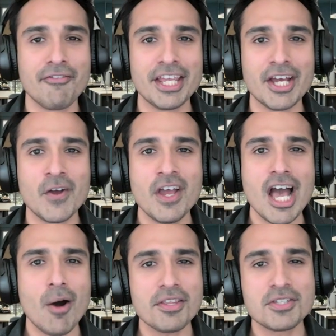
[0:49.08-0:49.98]
video,
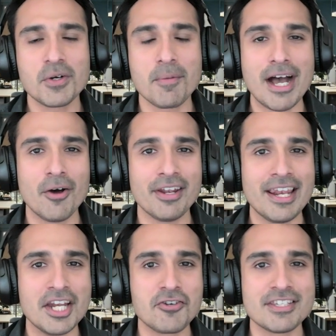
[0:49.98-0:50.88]
I want to talk about
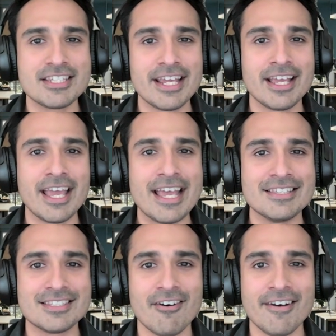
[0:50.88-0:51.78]
an interesting
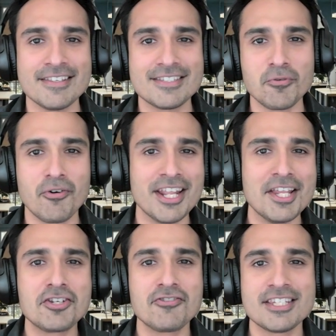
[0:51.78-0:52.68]
insight or an
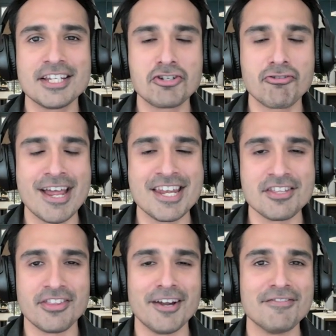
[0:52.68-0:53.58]
interesting trend
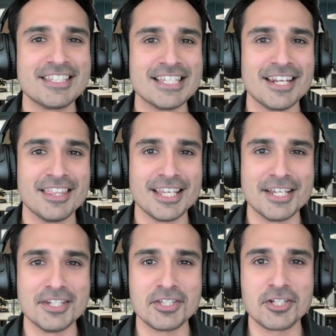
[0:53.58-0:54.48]
that I've seen in the
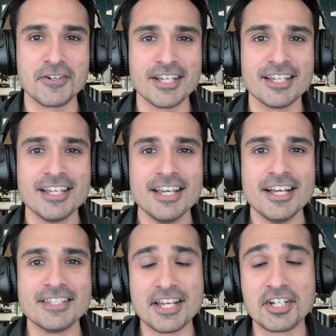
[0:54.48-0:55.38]
industry.
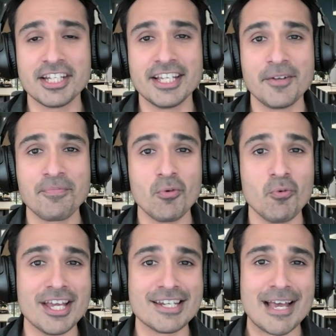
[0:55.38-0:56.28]
Essentially,
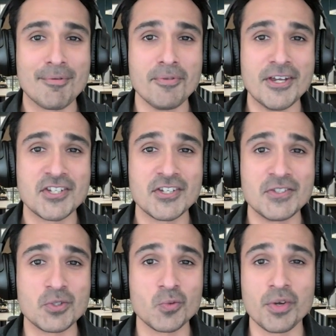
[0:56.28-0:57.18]
we at Hammer
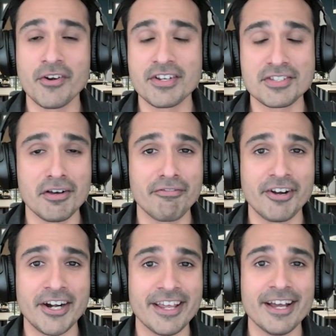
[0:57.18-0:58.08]
Missions, we are a
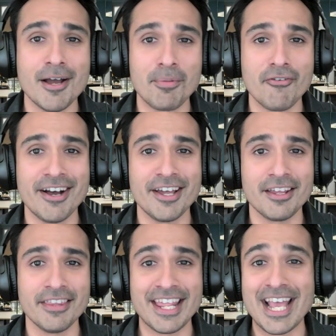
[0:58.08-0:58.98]
software AI
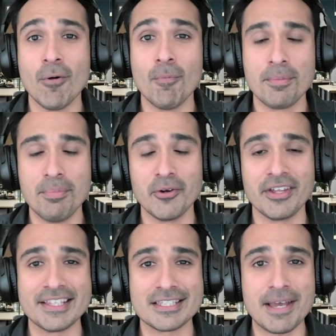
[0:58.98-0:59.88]
provider that help
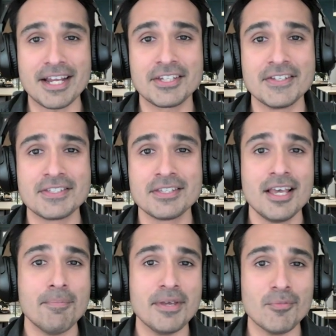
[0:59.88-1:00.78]
building inspections be